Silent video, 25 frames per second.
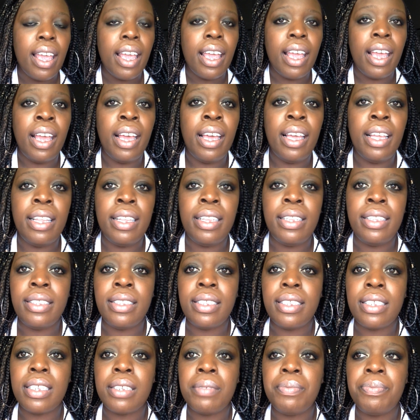
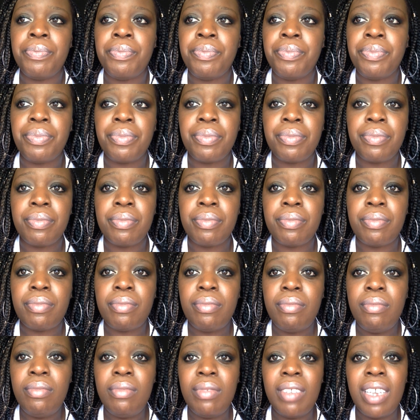And
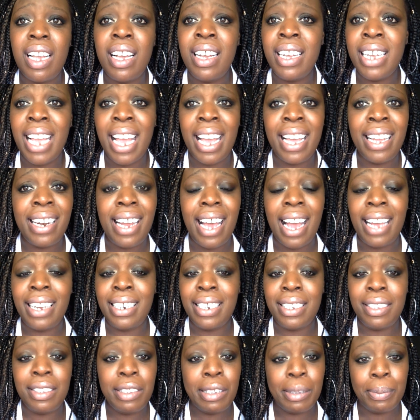again, I
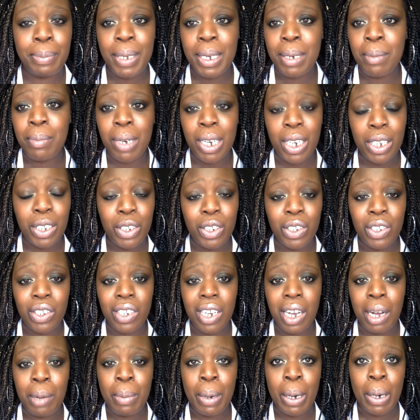didn't speak much
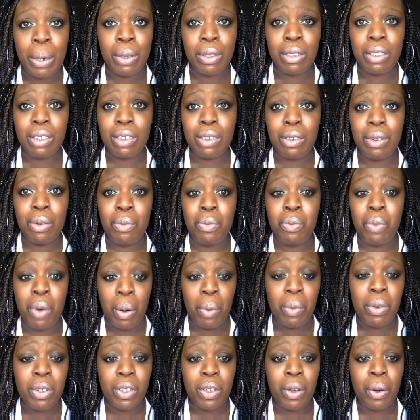about
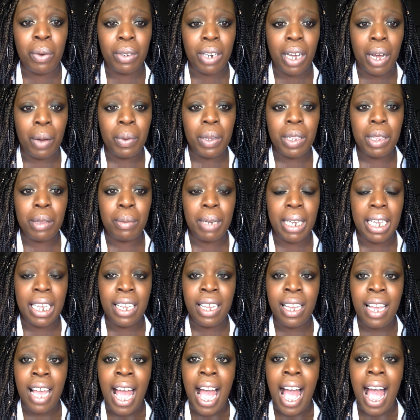what was going on with
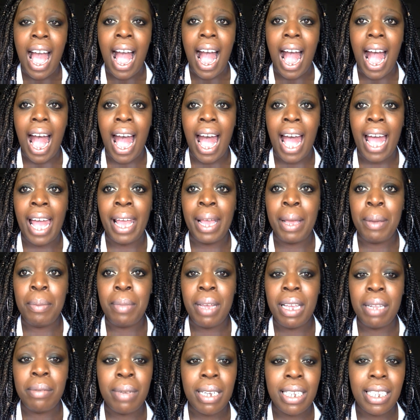me. I
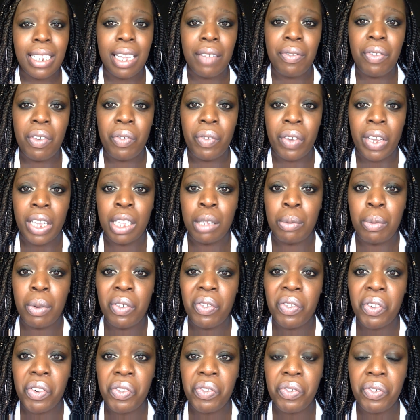made myself
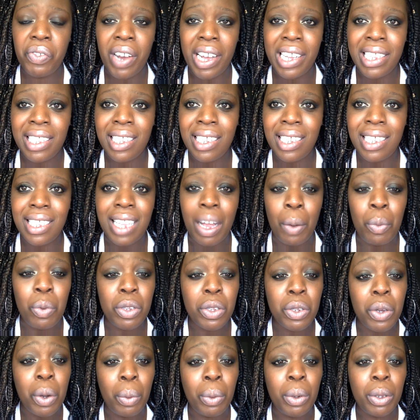available for friends that
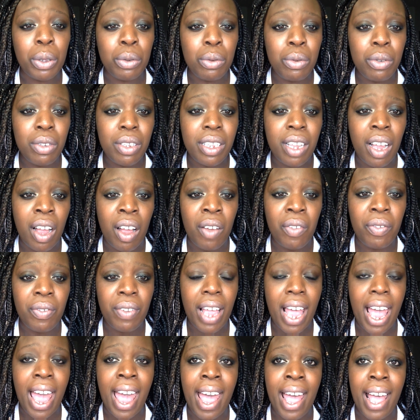was going through stuff,
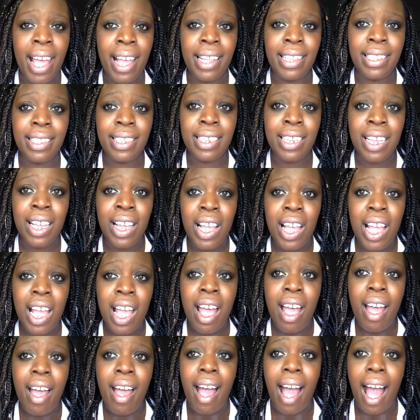and
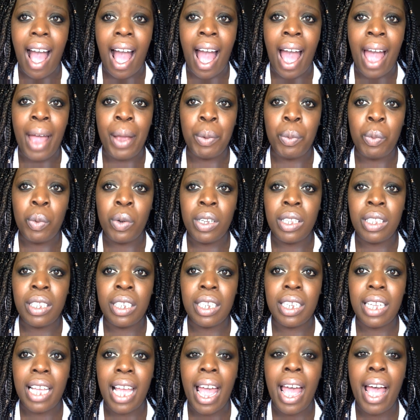I
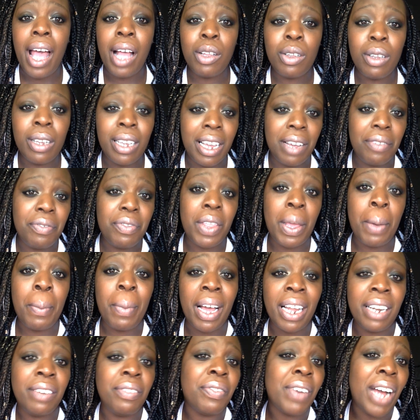would give
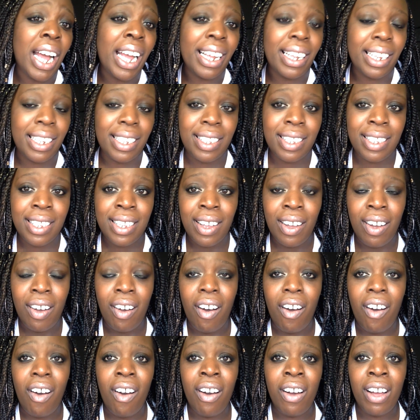them advice
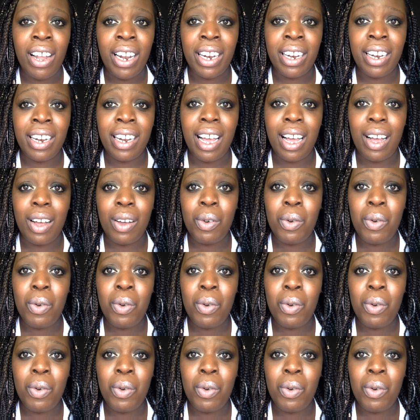on